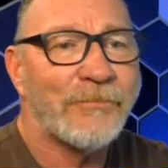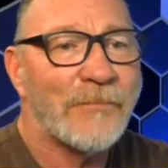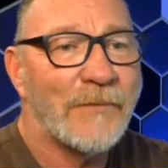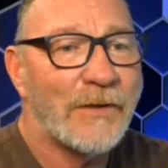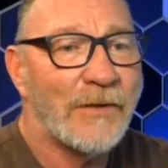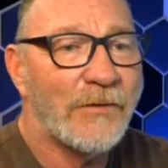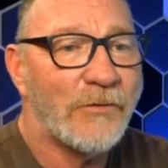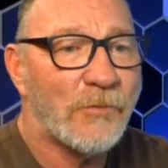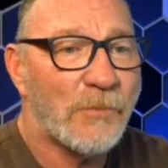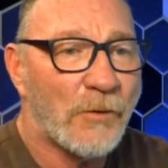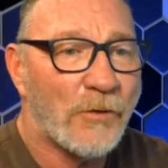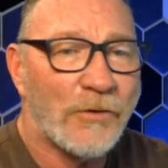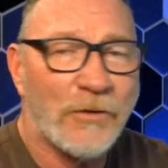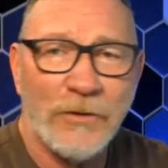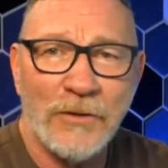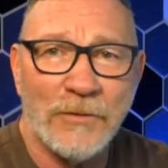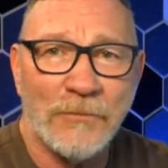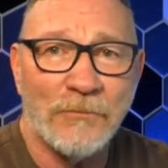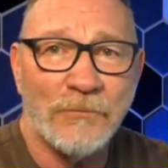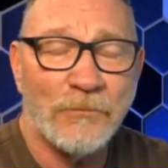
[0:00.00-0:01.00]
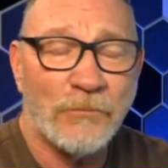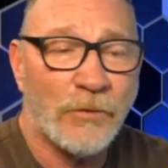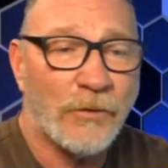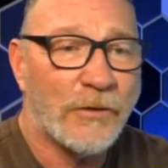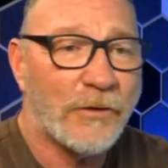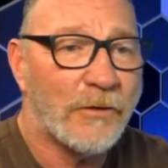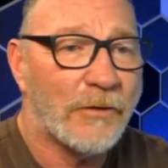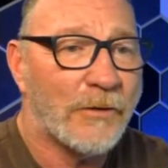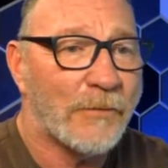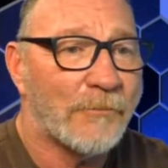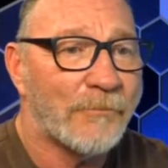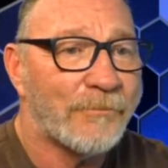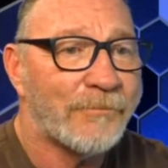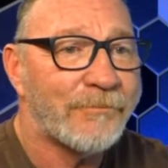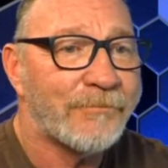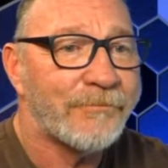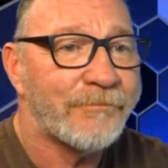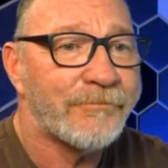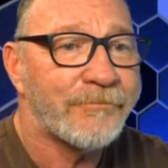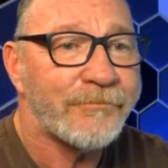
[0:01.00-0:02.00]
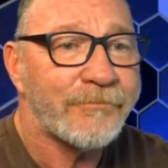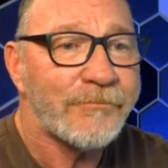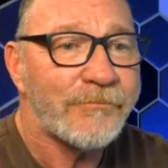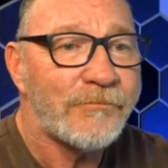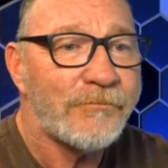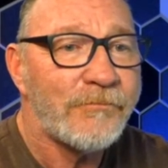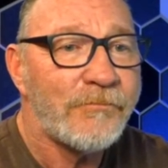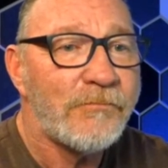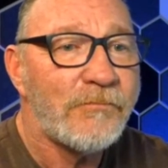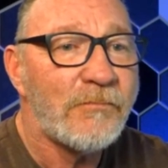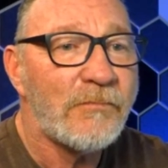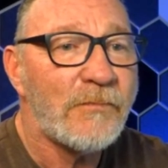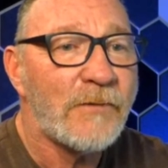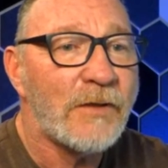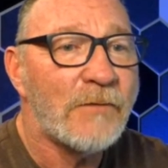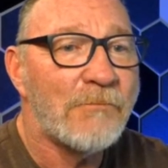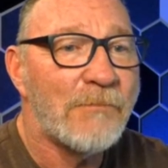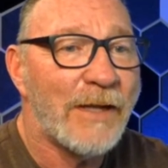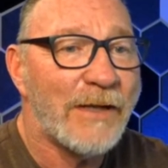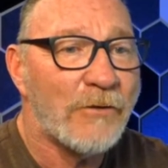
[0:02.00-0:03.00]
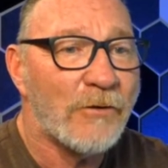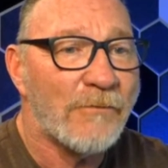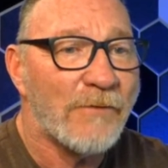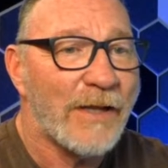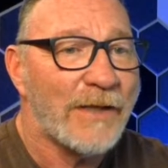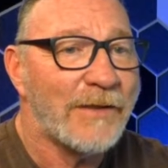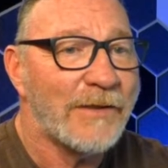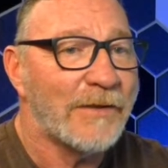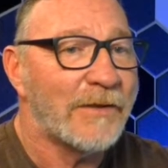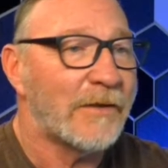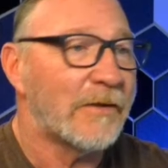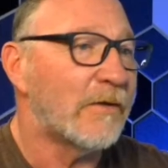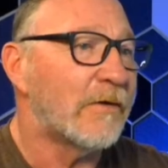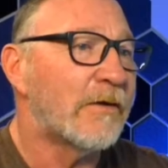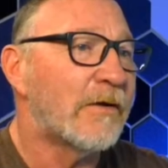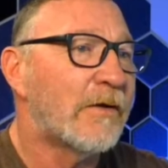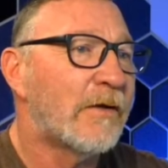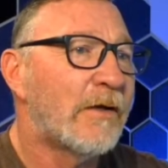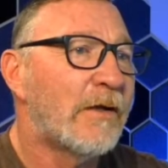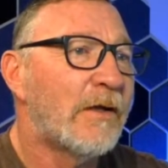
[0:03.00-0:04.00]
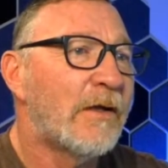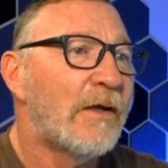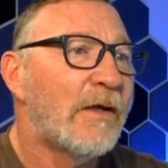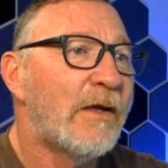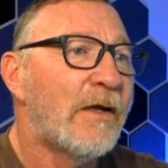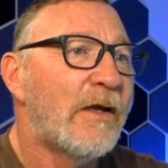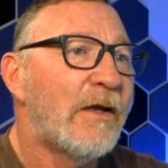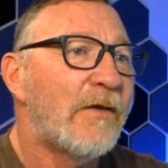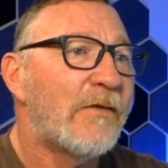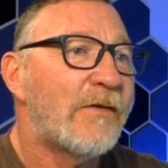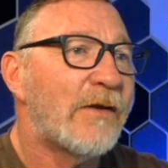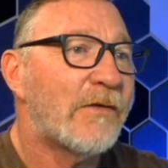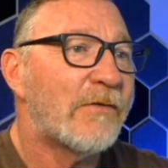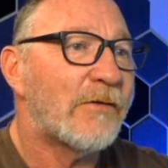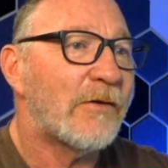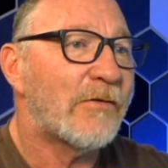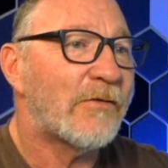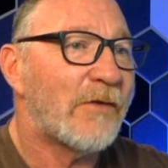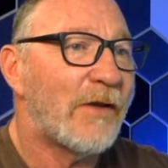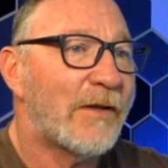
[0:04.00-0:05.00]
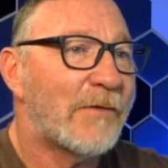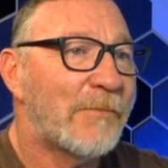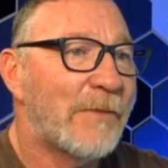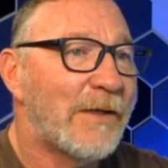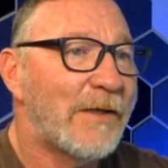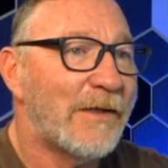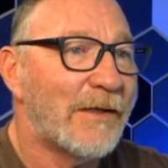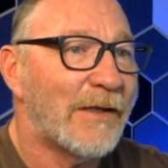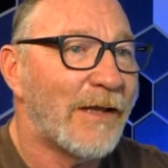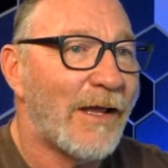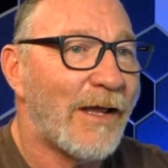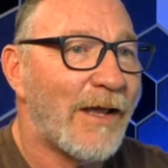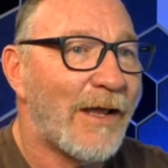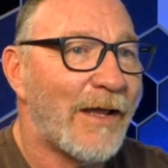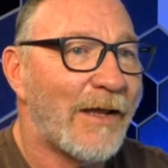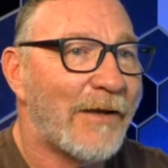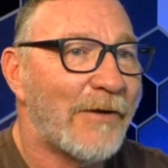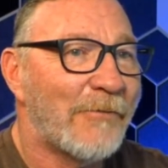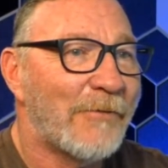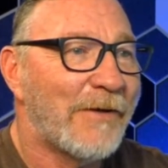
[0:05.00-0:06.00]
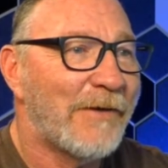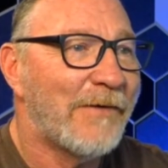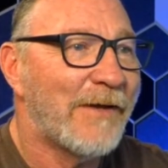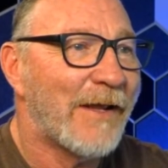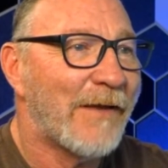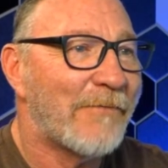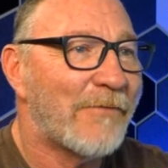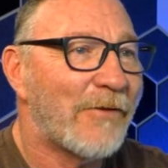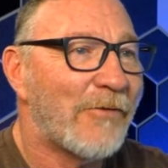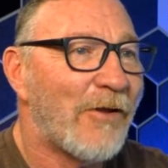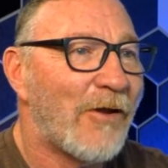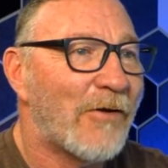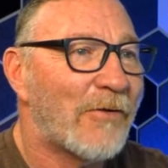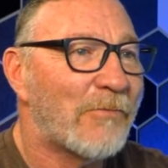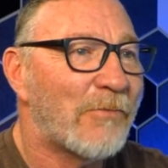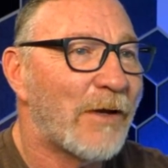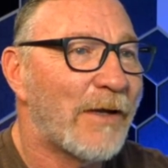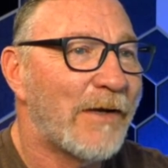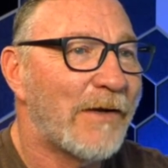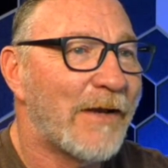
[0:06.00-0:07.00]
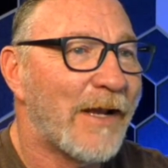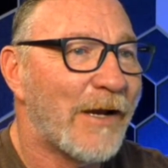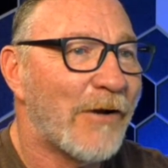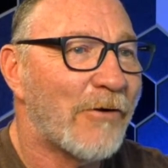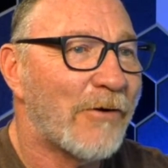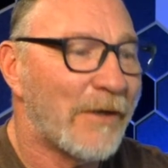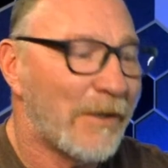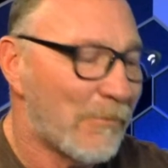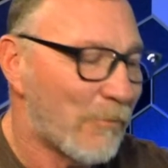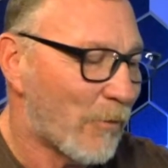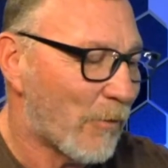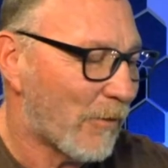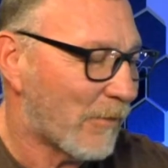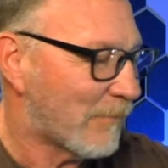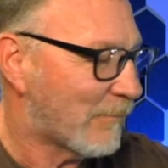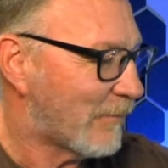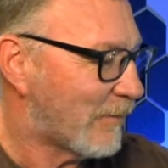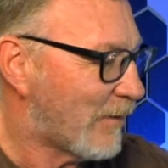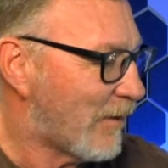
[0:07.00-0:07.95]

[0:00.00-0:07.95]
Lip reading: It's pretty good, pretty good. Maker Viking says, looks like me. I don't even have the long braided hair anymore.